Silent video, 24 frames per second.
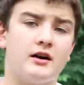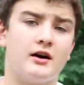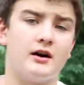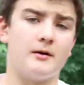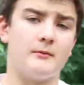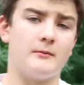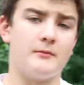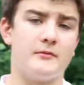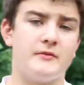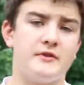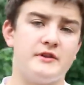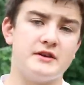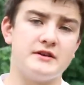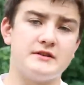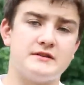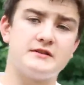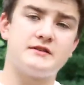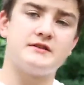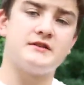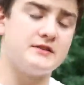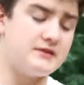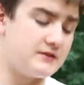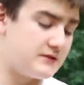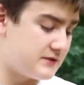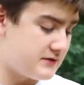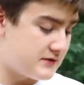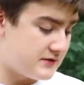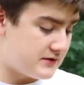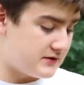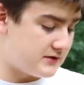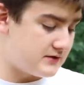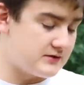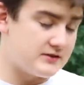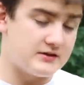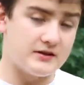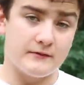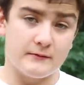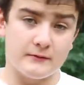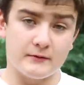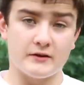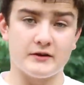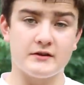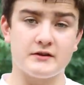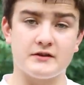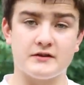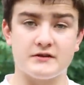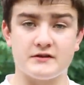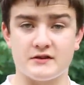Um, this is
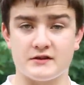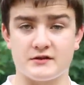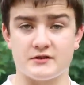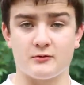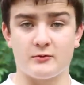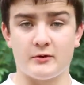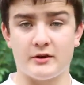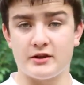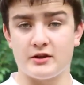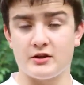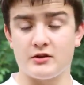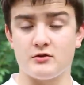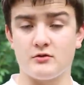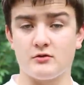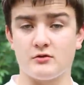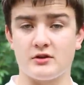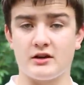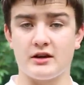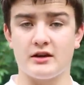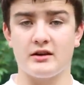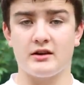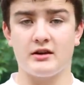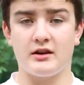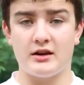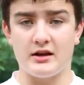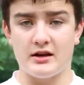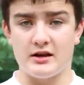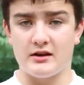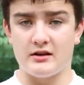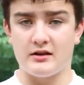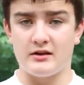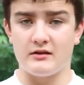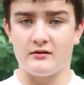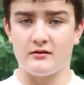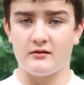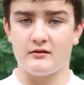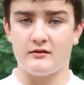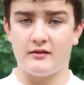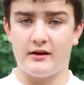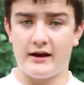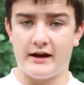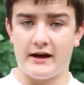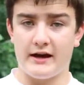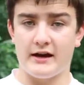different in such a way that you get a